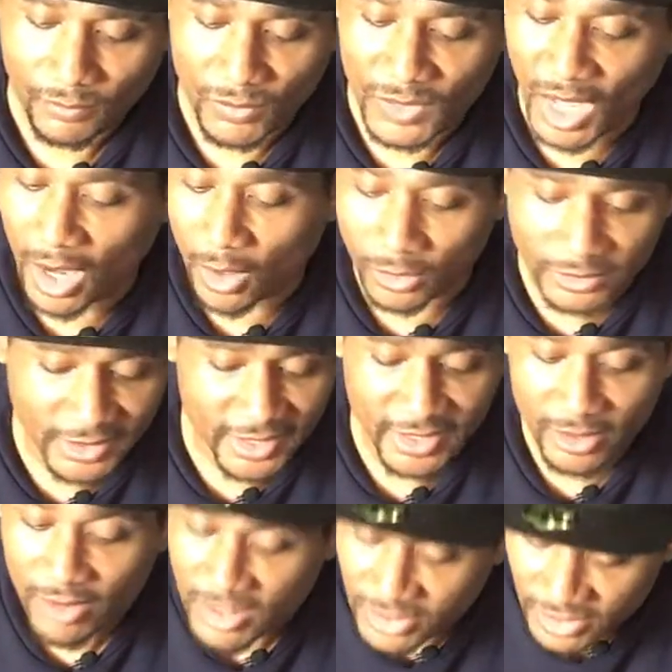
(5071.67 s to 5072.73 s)
not holding any
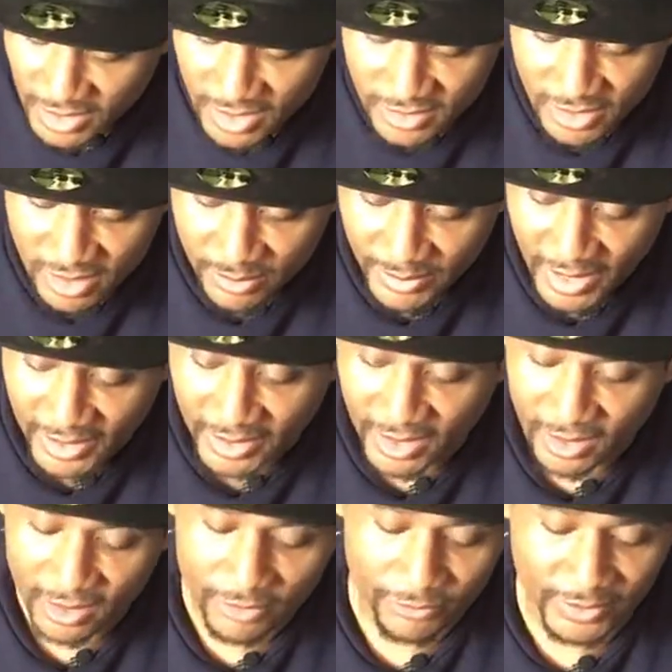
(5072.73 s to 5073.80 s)
grudges against anybody,
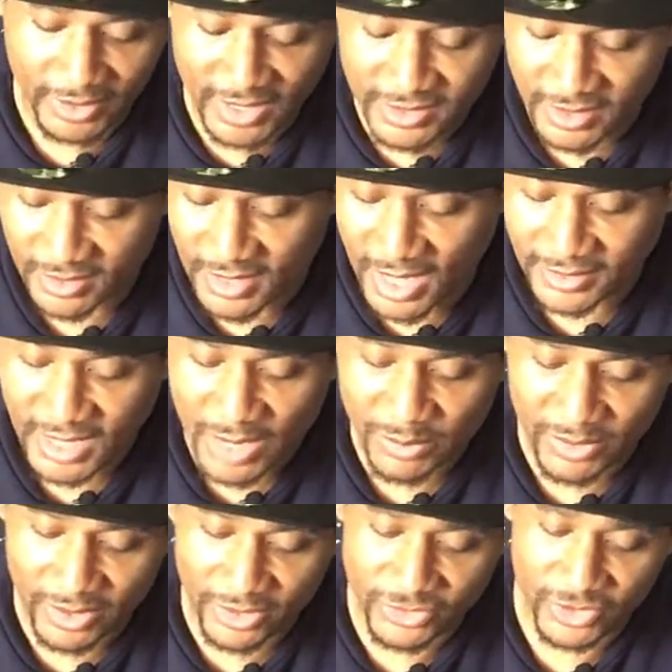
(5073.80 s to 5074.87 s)
releasing that type of
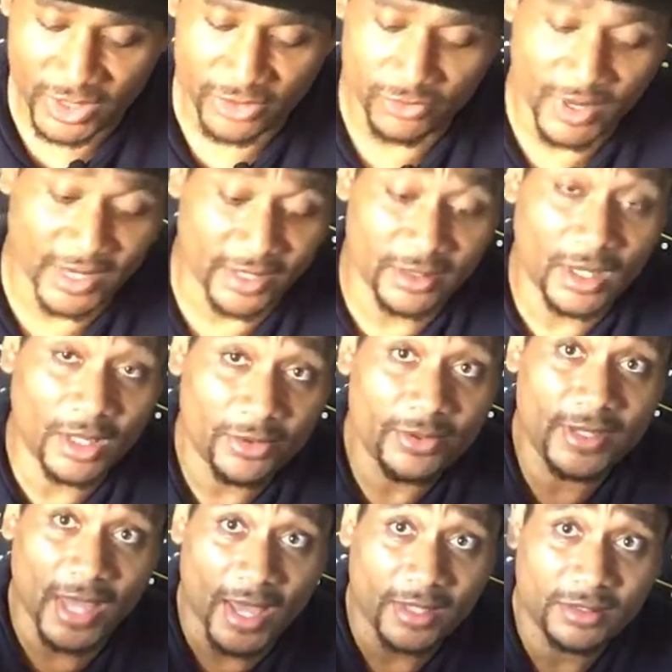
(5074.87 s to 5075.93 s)
energy. You got another
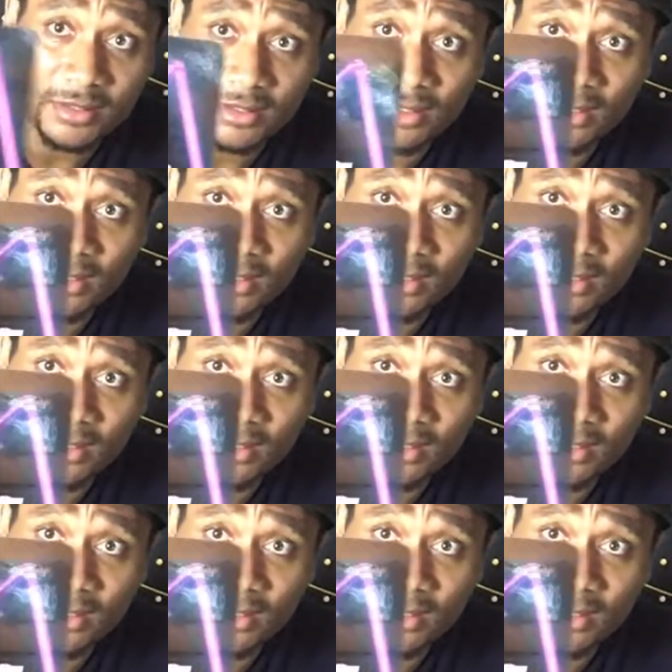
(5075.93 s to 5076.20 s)
yes.